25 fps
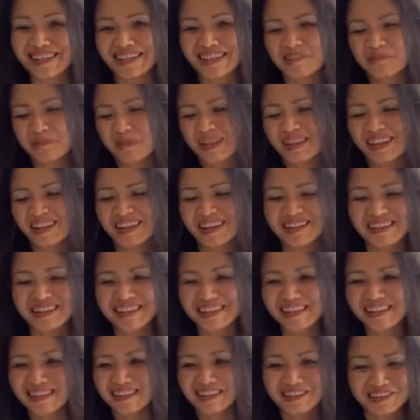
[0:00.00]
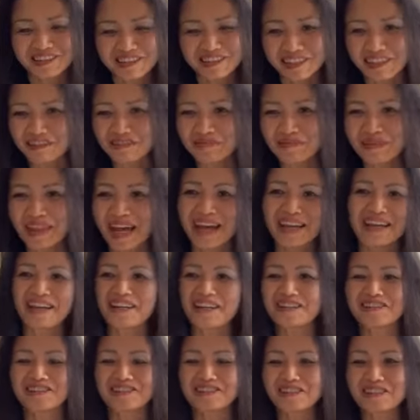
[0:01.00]
And when they need it, you'll give that
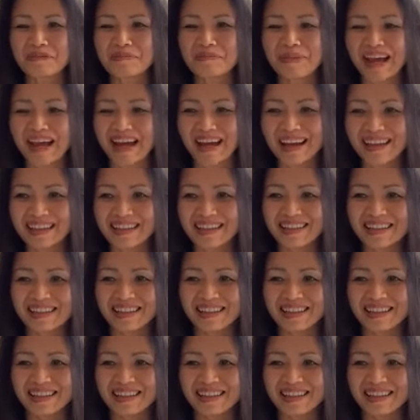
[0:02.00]
energy back.